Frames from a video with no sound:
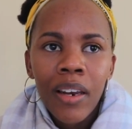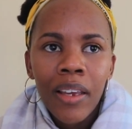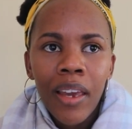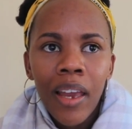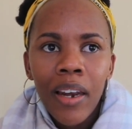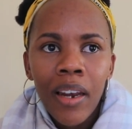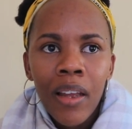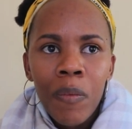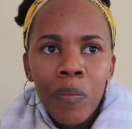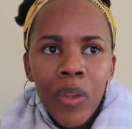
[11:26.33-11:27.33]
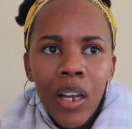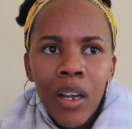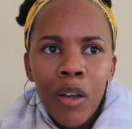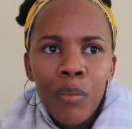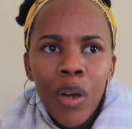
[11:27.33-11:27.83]
And again,
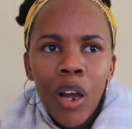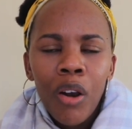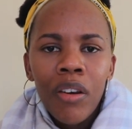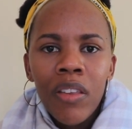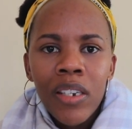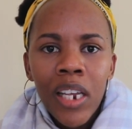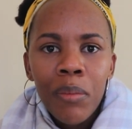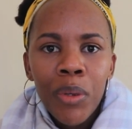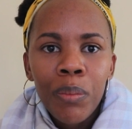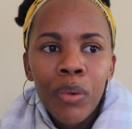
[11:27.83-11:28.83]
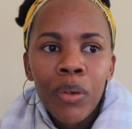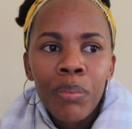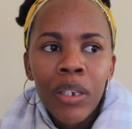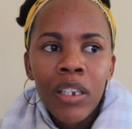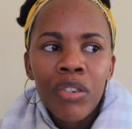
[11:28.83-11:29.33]
a lot of the time people
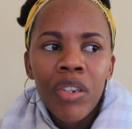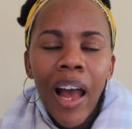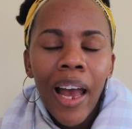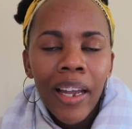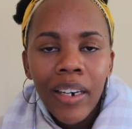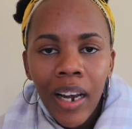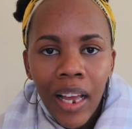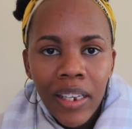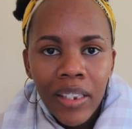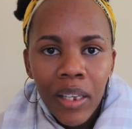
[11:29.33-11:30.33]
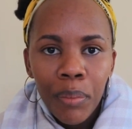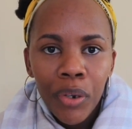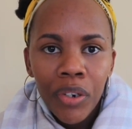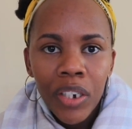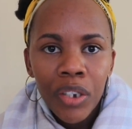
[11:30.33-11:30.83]
begin to idolize their
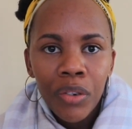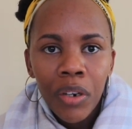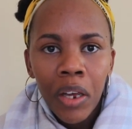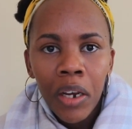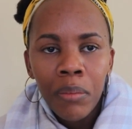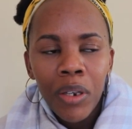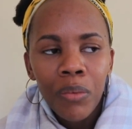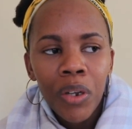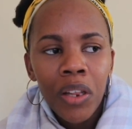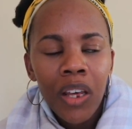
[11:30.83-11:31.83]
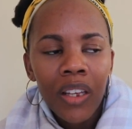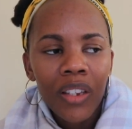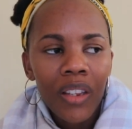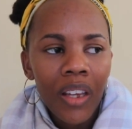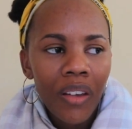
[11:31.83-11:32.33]
purity, you know what I mean? Whether
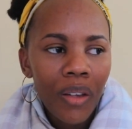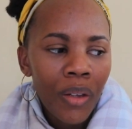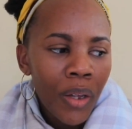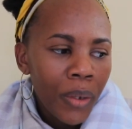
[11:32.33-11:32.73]
it's their